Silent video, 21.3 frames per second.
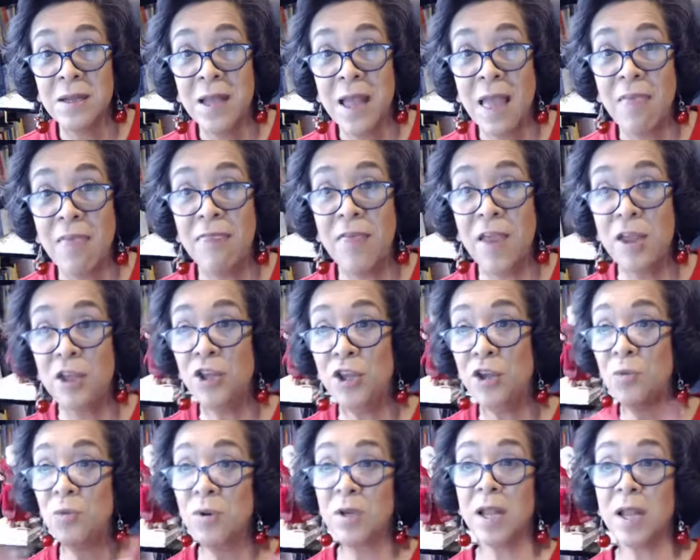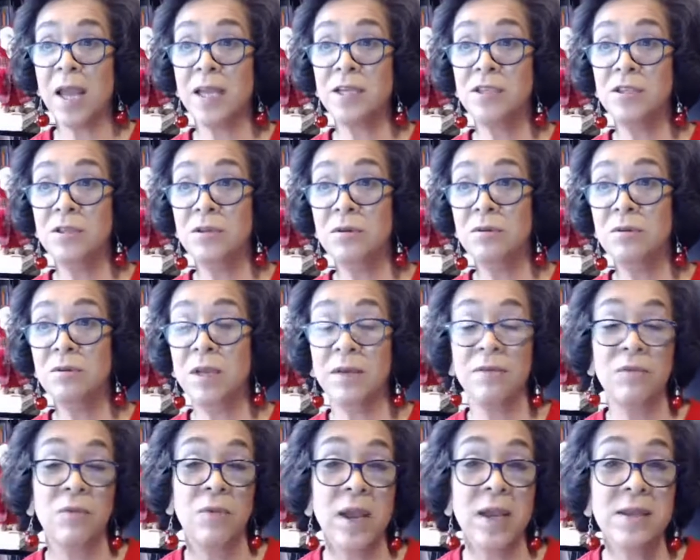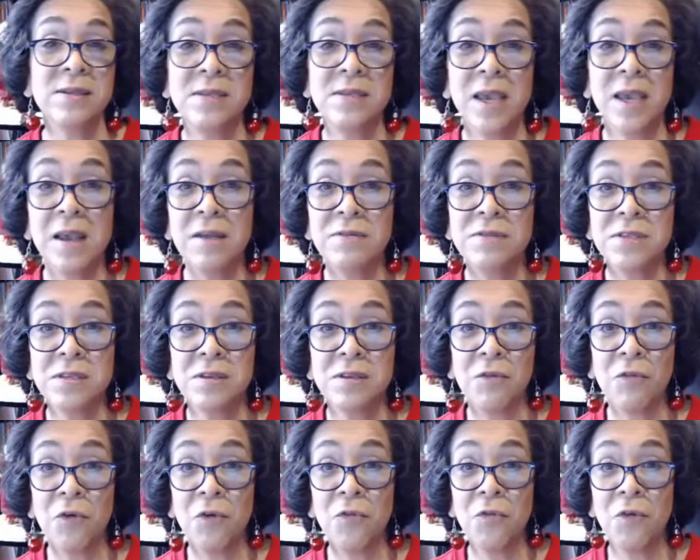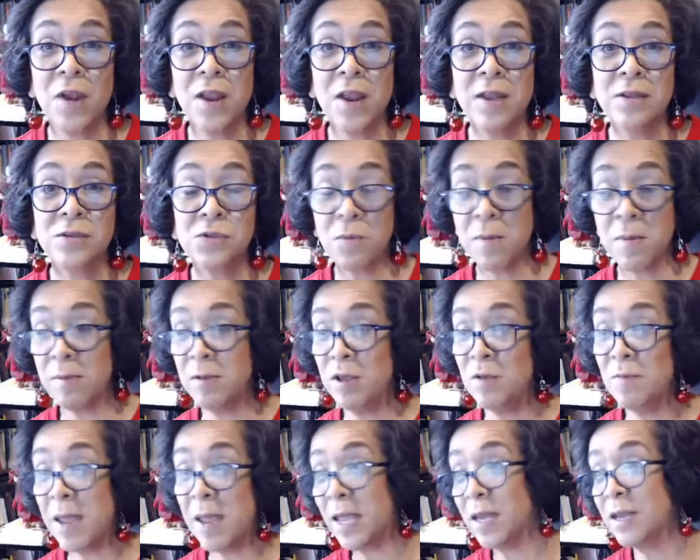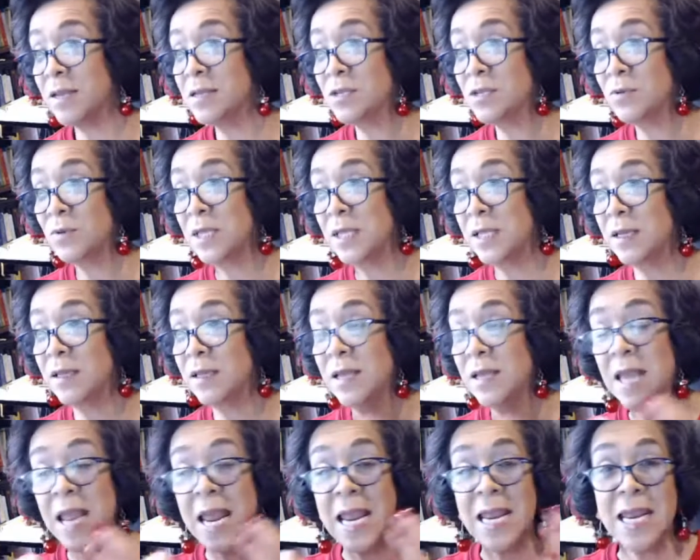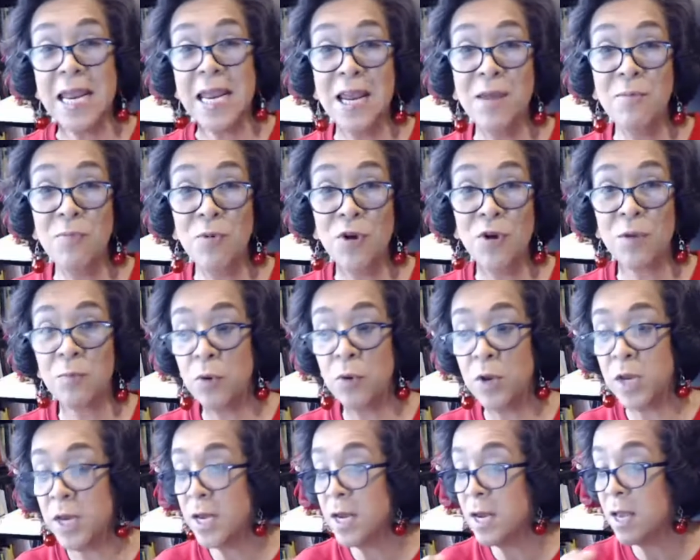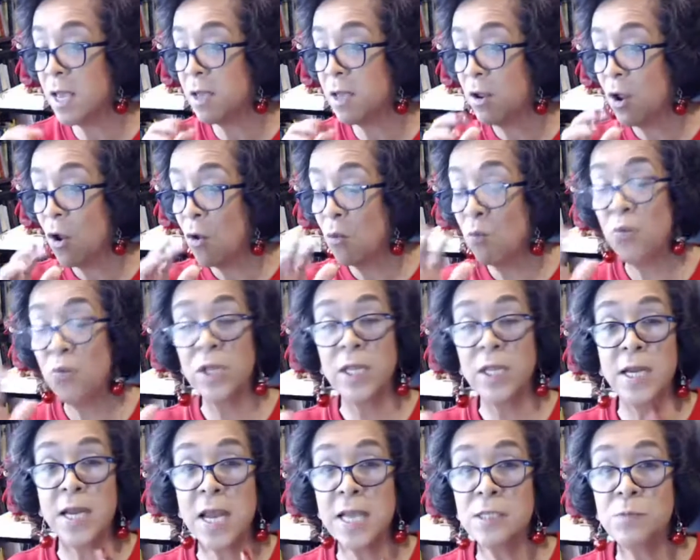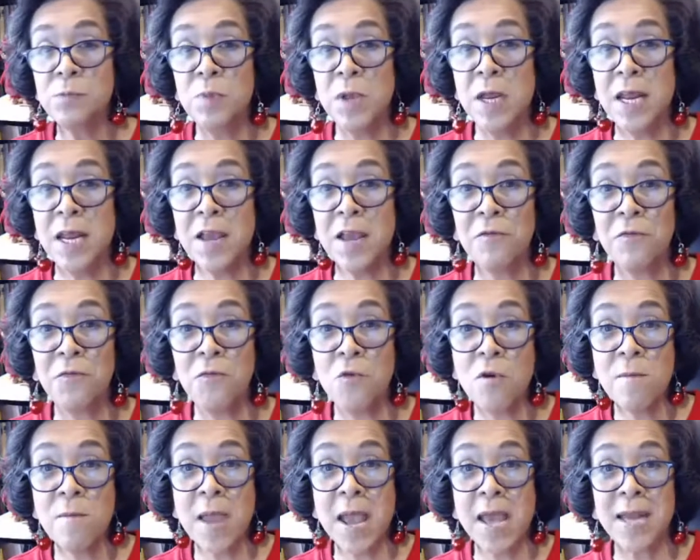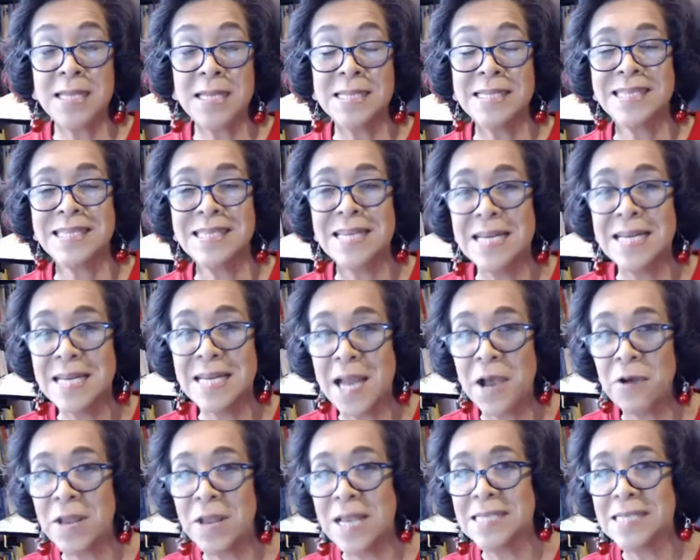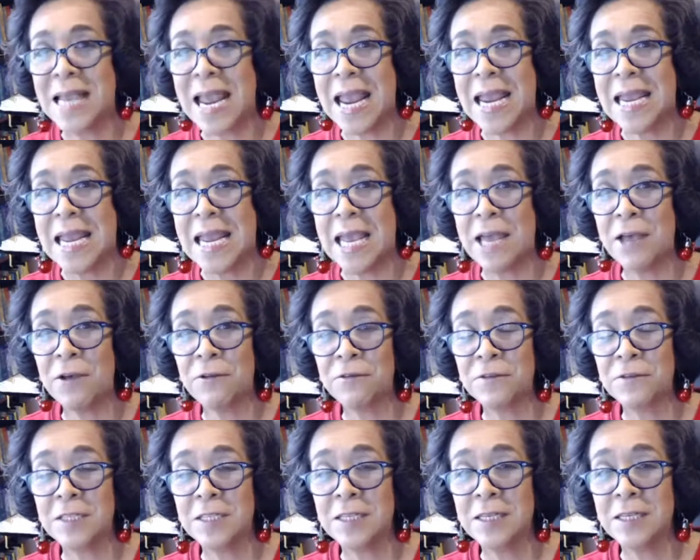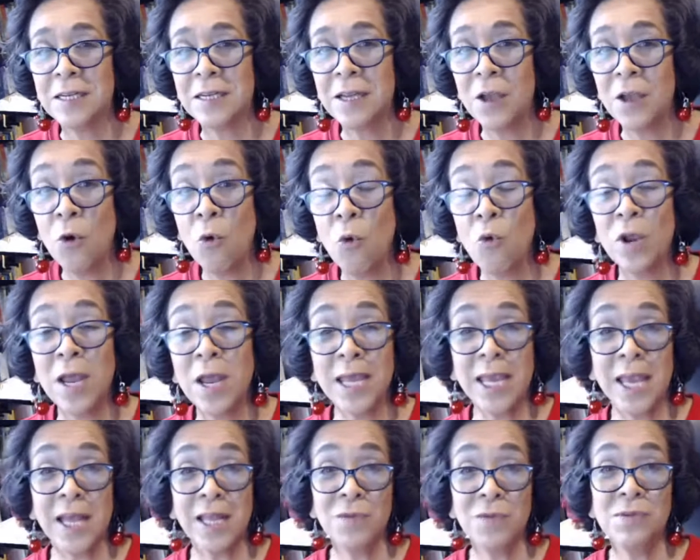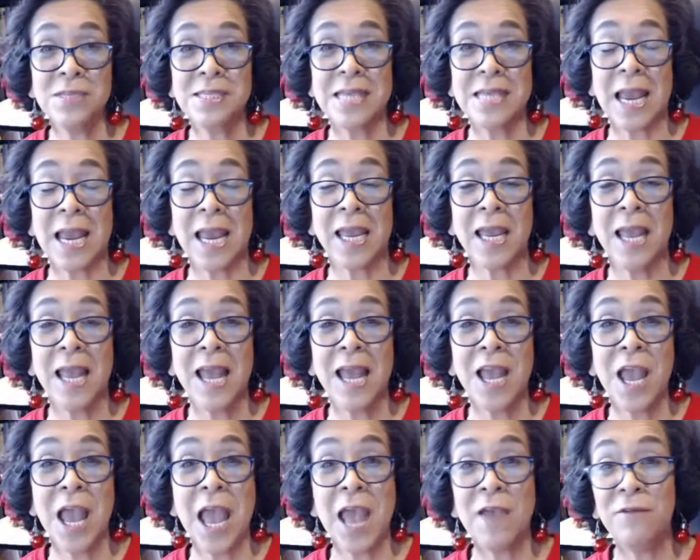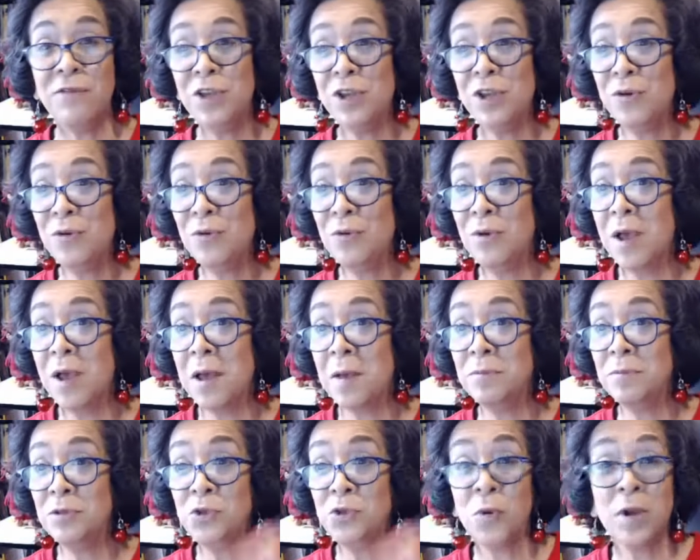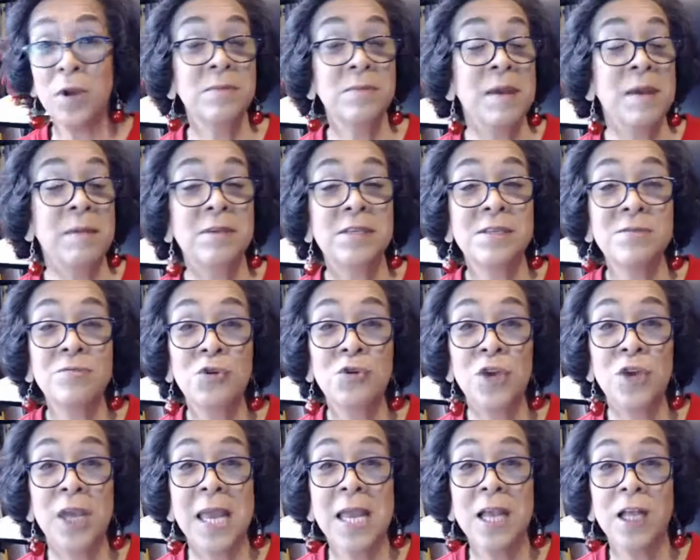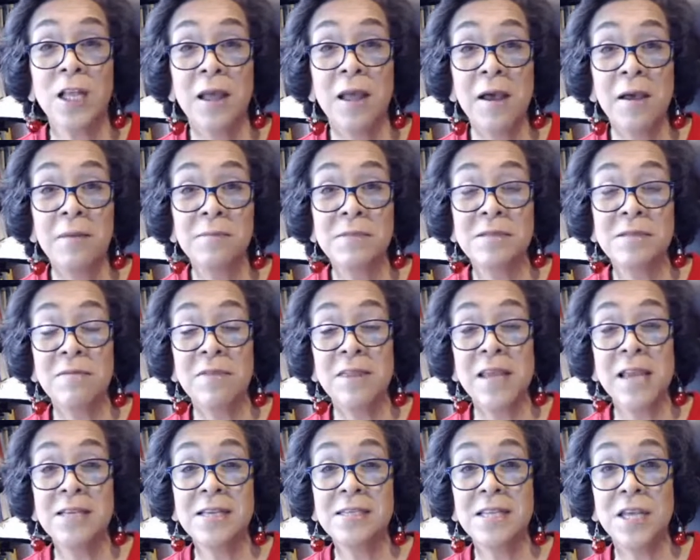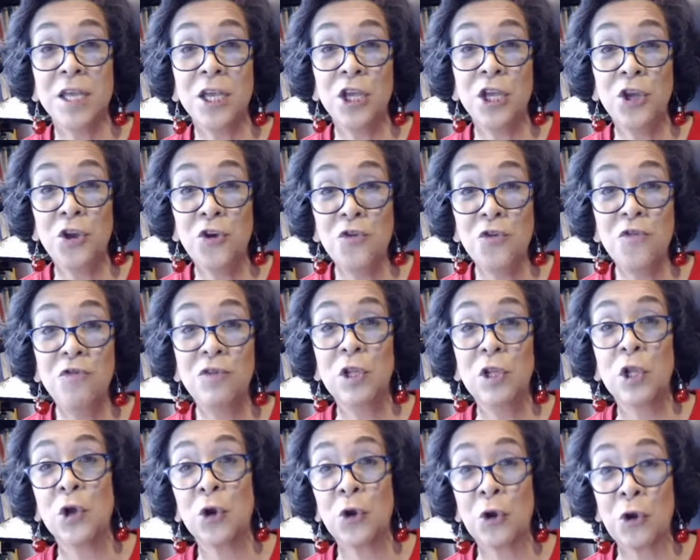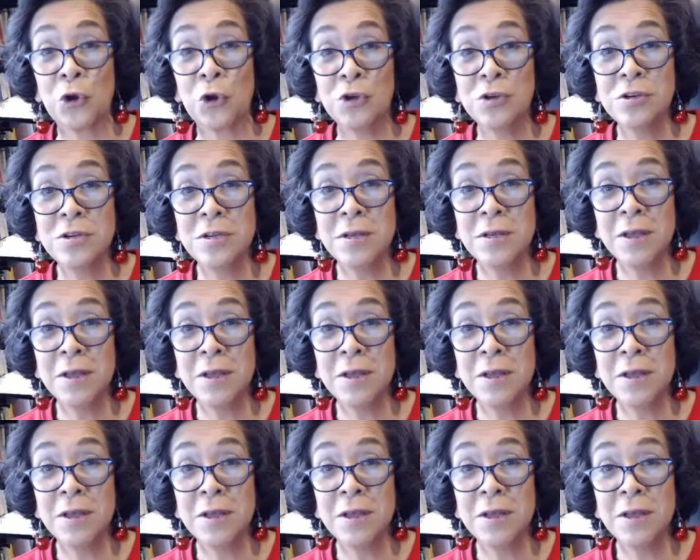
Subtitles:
that you would like to give away as gifts for friends, or maybe you make it into a little ebook, put it in a really nice PDF format and send it out as a gift. Or like Kelly was saying, have you joined maybe some cooking clubs, some things that you learned